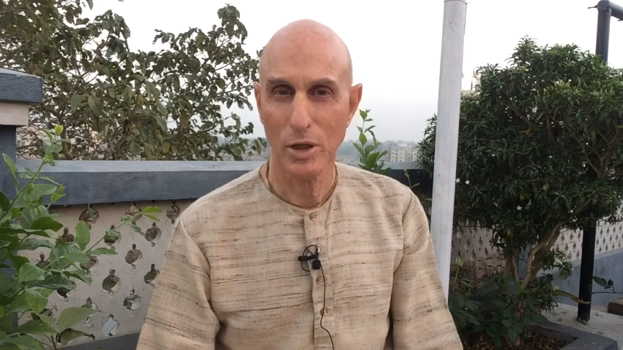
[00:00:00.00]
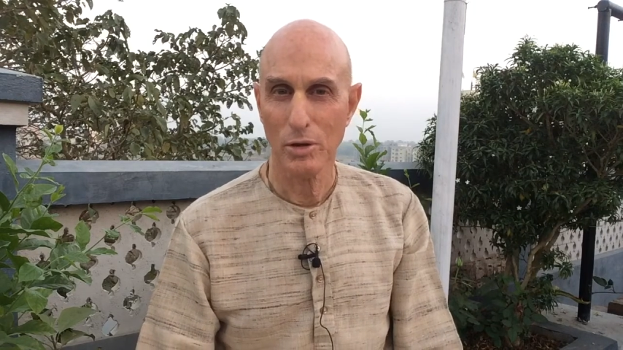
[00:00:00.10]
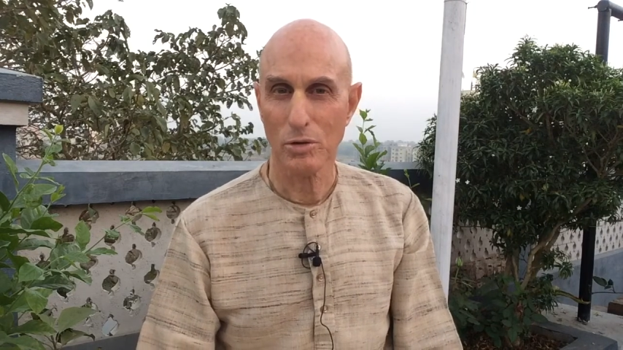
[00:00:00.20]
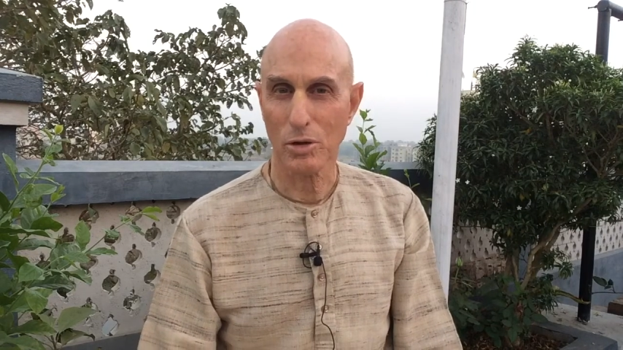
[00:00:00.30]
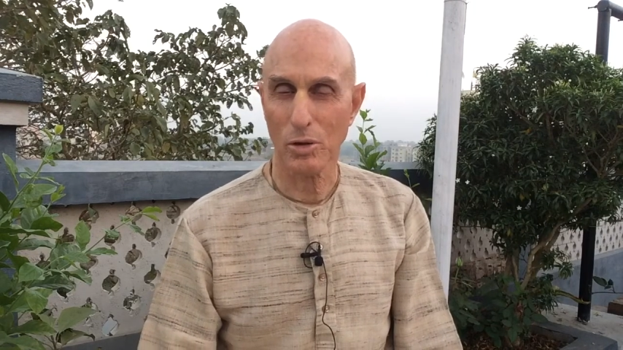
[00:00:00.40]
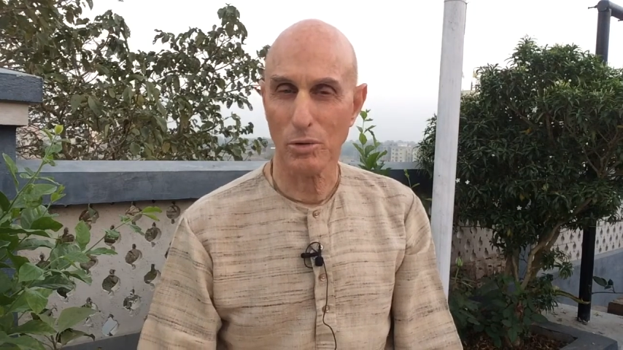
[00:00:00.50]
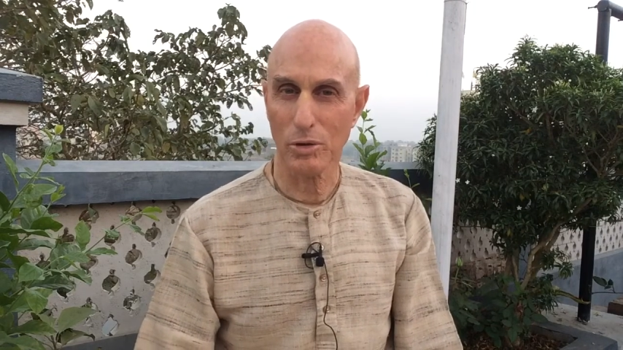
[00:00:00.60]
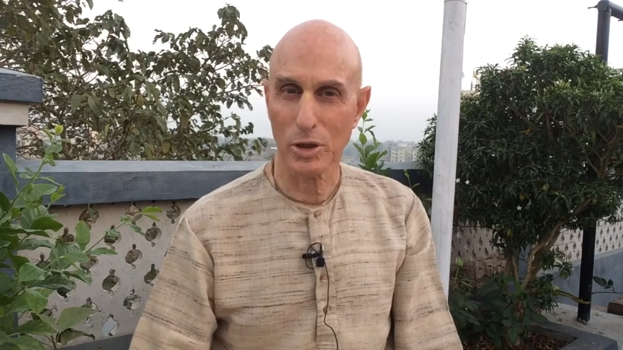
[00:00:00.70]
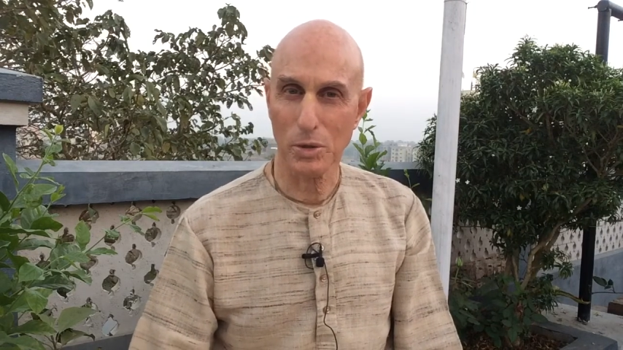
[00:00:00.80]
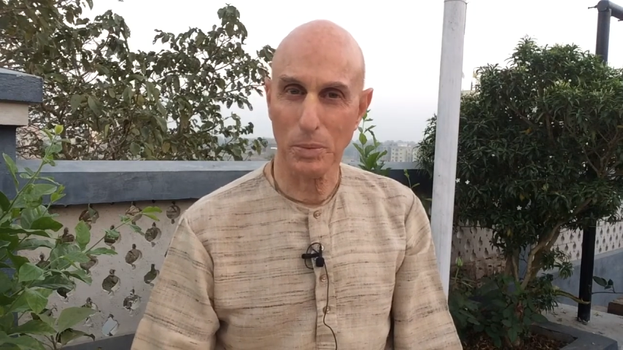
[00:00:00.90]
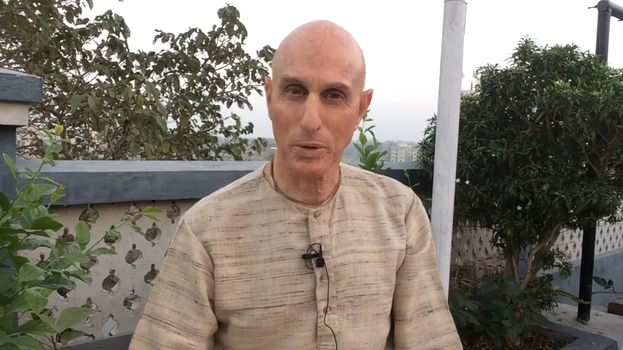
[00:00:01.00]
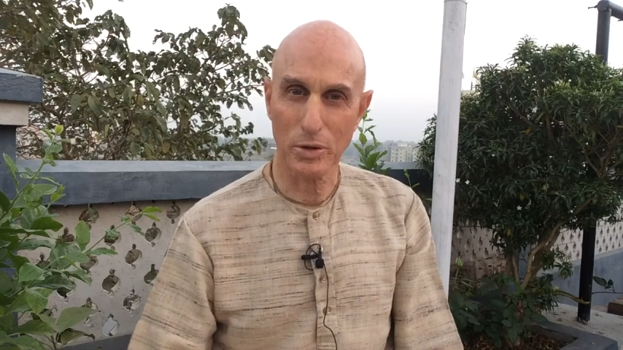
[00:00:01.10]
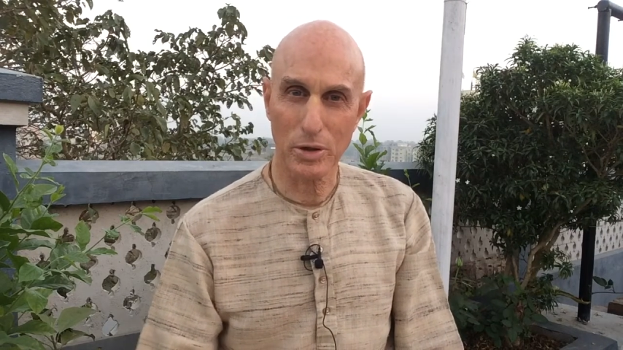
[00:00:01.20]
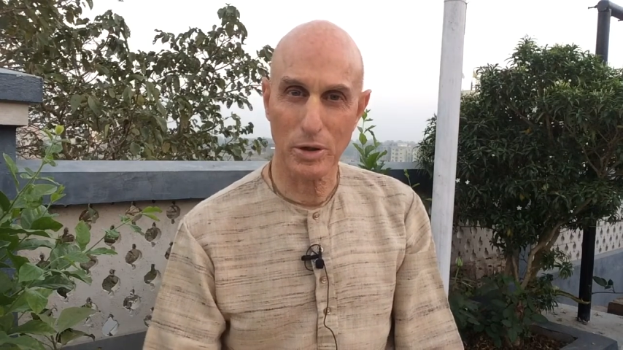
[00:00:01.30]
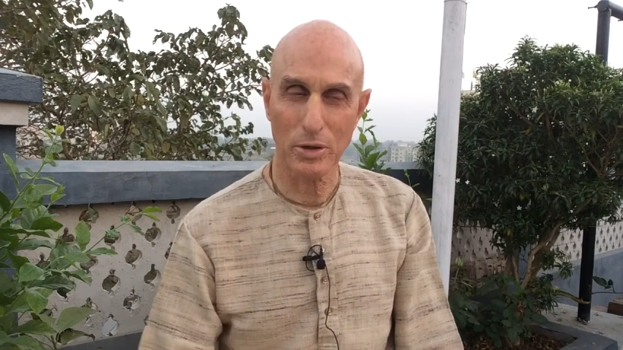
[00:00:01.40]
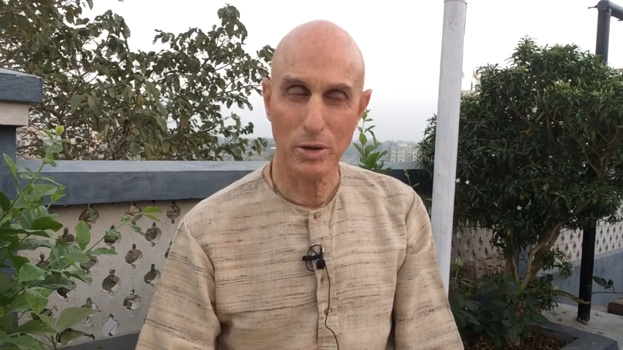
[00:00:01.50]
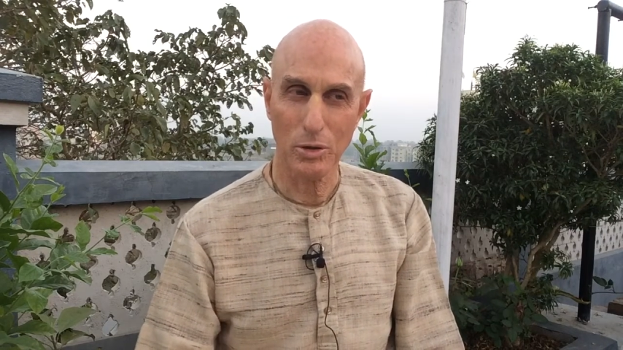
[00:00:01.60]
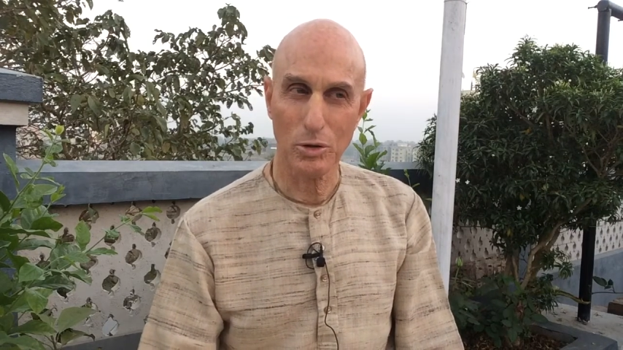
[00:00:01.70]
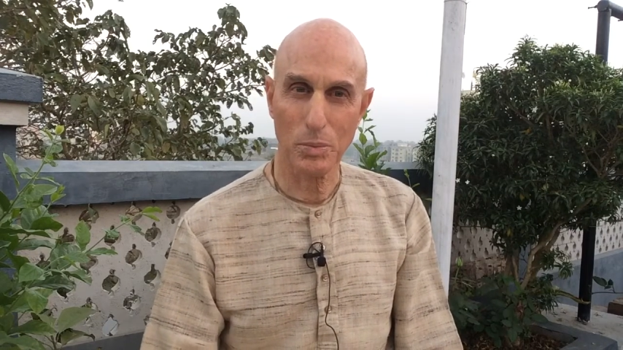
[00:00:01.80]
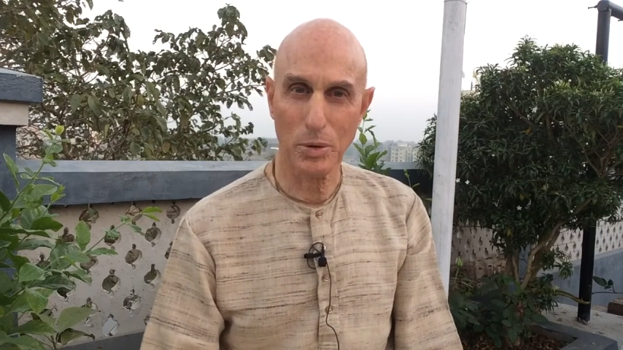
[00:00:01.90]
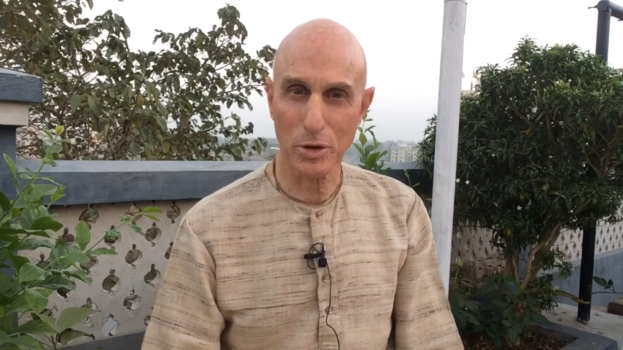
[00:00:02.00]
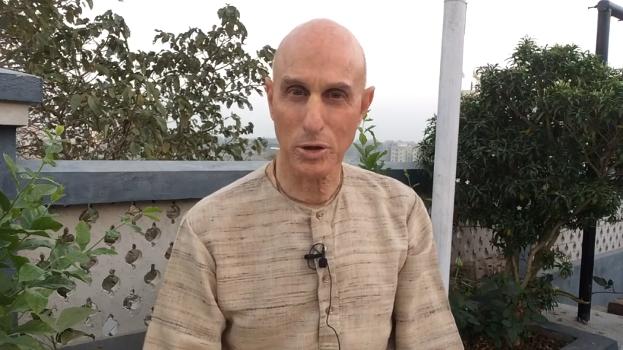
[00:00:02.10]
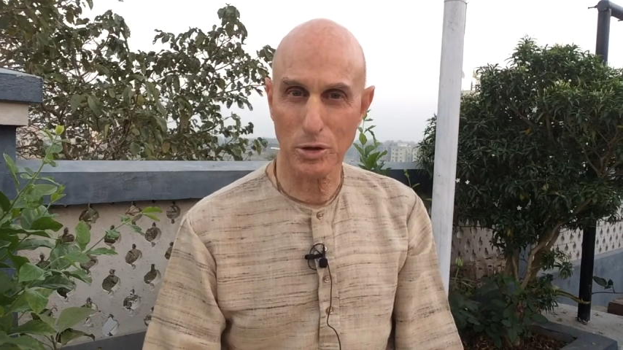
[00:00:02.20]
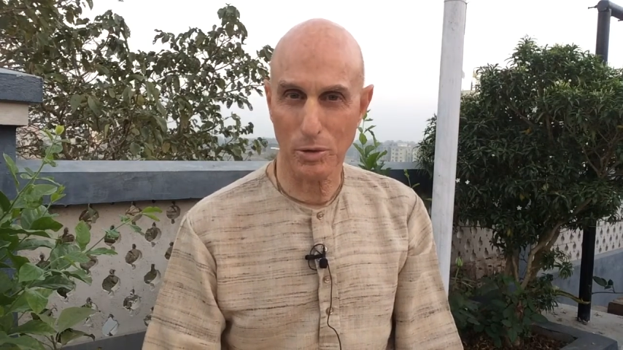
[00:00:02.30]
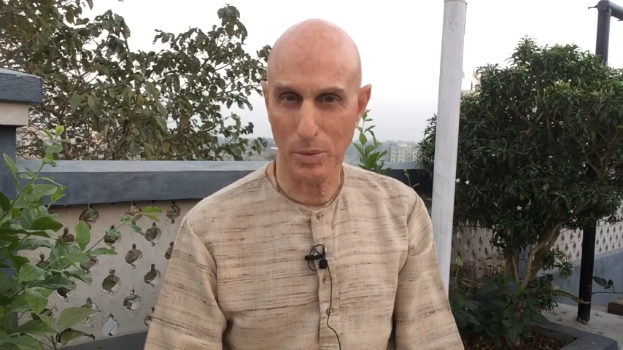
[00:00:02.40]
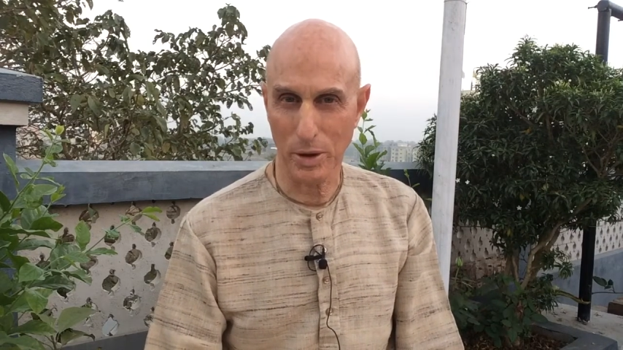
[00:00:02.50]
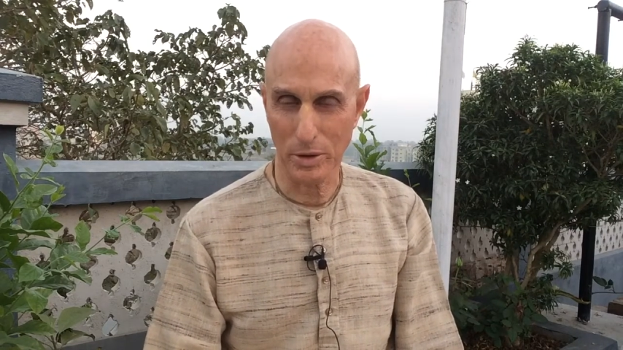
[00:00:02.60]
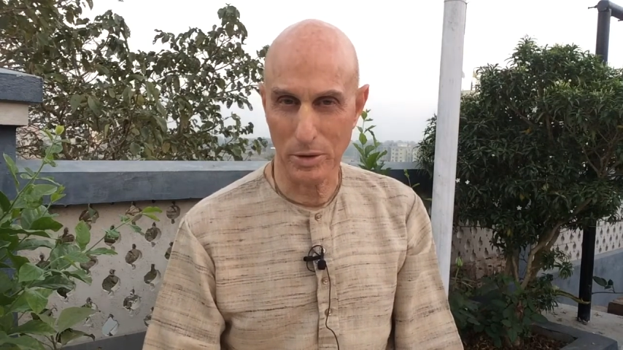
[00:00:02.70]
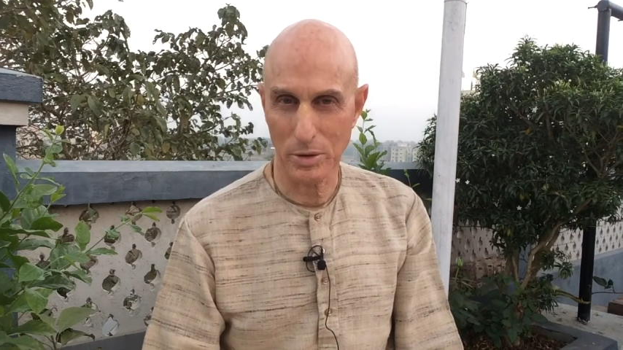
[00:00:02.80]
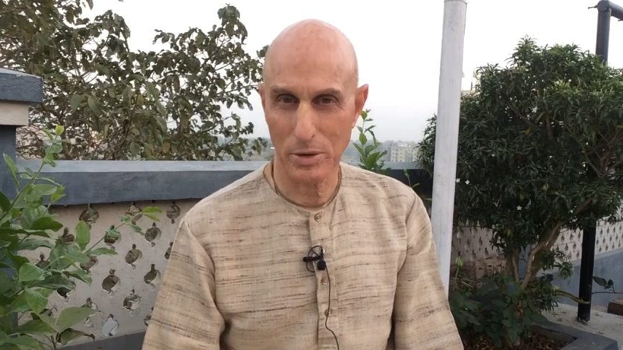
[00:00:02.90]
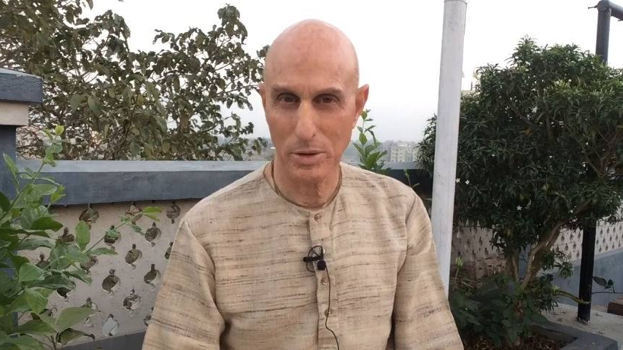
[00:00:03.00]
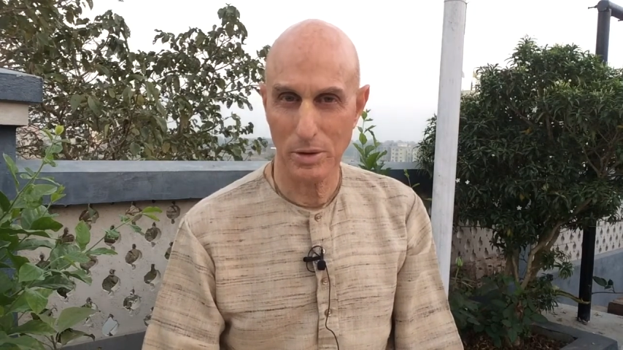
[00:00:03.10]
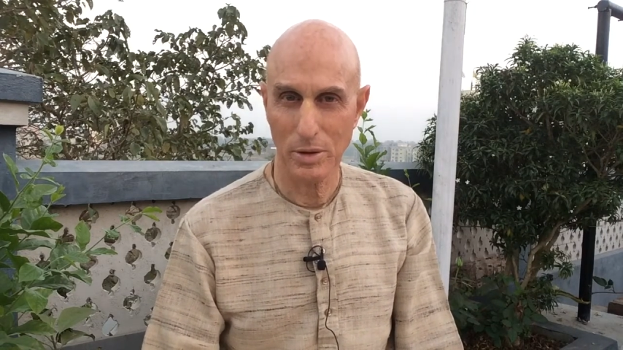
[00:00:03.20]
So, this person who's pushing your buttons